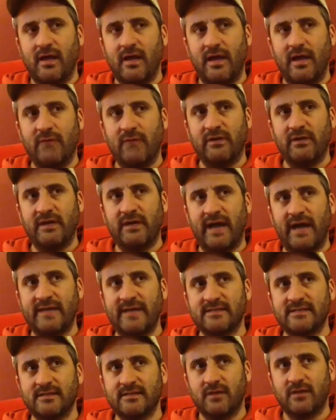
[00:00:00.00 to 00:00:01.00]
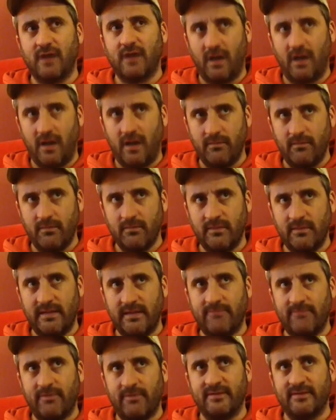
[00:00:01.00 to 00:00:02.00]
And when guys come and
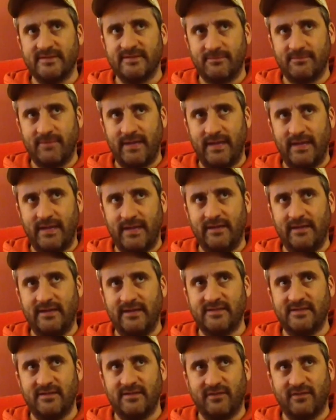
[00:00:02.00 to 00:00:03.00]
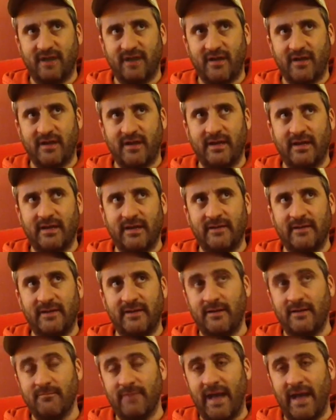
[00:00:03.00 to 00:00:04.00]
they participate and they start talking and they
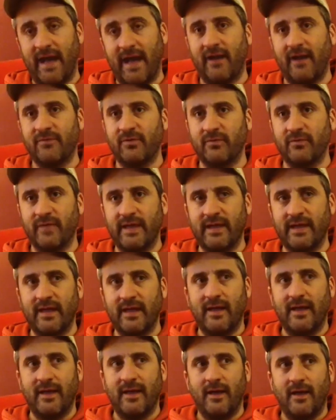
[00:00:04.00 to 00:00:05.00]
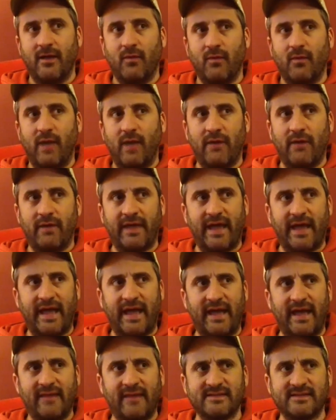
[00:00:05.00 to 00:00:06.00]
come back and they're like, wow, like I
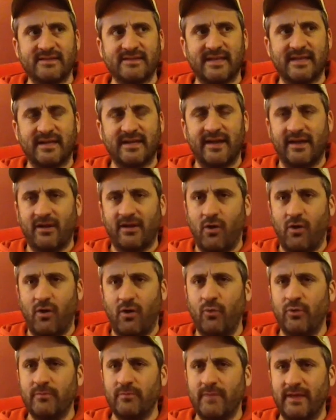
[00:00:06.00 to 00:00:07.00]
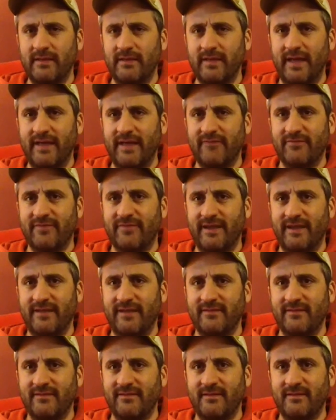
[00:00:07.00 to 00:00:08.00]
had this like kind of hole in my life that
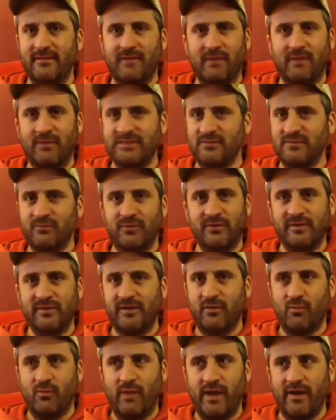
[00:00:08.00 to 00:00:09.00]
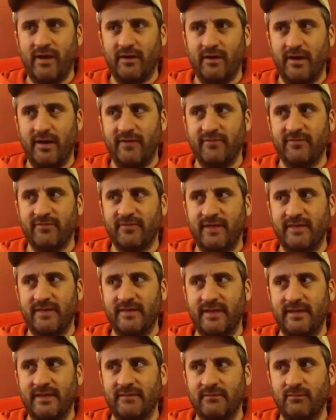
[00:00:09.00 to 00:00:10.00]
I wasn't really aware of. And
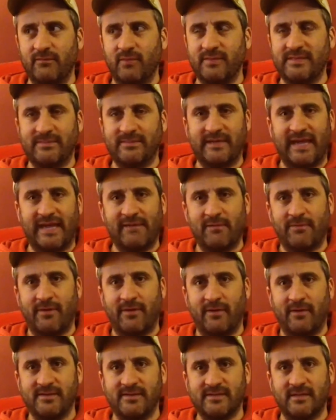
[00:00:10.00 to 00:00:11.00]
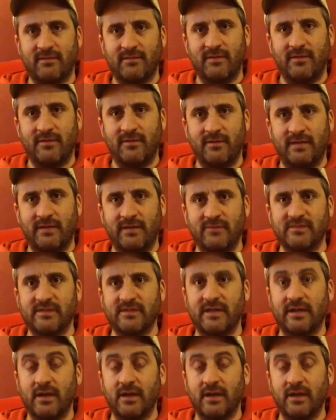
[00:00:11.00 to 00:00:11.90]
then once I became a part of this community, it was like,